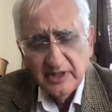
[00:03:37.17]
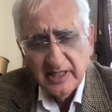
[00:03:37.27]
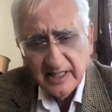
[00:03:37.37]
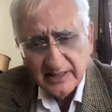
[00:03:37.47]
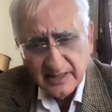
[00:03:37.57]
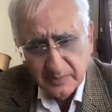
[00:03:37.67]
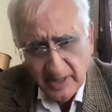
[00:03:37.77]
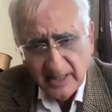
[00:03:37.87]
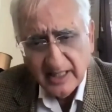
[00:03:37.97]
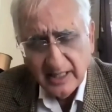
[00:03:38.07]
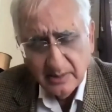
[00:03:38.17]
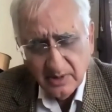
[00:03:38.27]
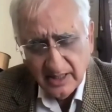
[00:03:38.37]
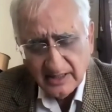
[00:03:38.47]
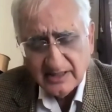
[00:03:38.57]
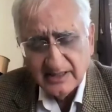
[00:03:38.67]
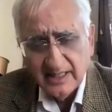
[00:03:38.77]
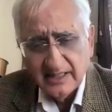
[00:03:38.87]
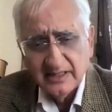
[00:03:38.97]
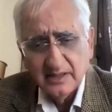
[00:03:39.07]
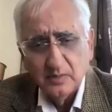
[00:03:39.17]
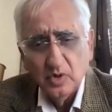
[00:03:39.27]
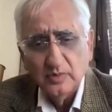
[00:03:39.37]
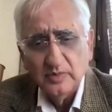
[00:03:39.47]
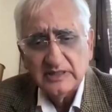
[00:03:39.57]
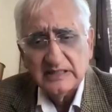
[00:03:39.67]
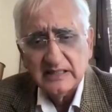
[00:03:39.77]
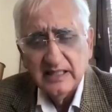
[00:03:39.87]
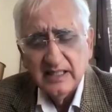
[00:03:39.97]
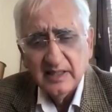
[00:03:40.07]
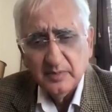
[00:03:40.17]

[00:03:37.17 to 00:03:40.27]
But be that as it may, I will answer that in a moment.